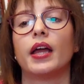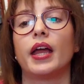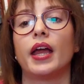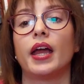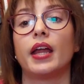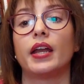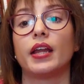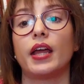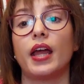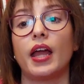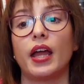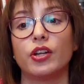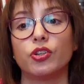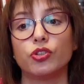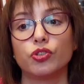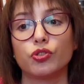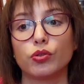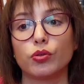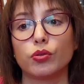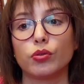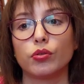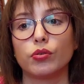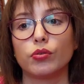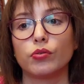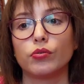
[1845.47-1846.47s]
and
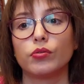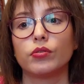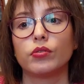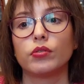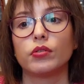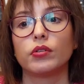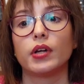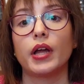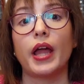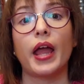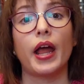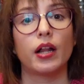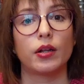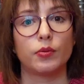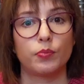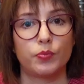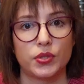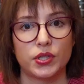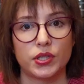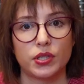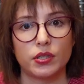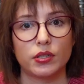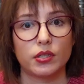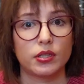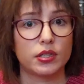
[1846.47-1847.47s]
Angelo
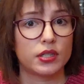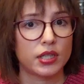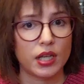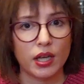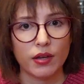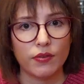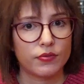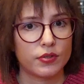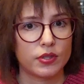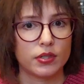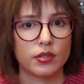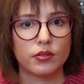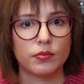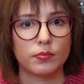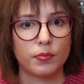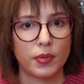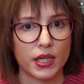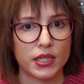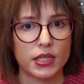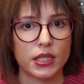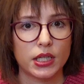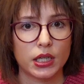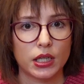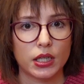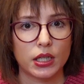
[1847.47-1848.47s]
helps her, saves her
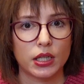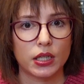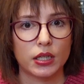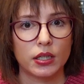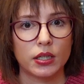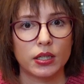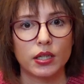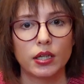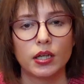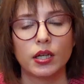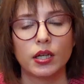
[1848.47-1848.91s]
basically.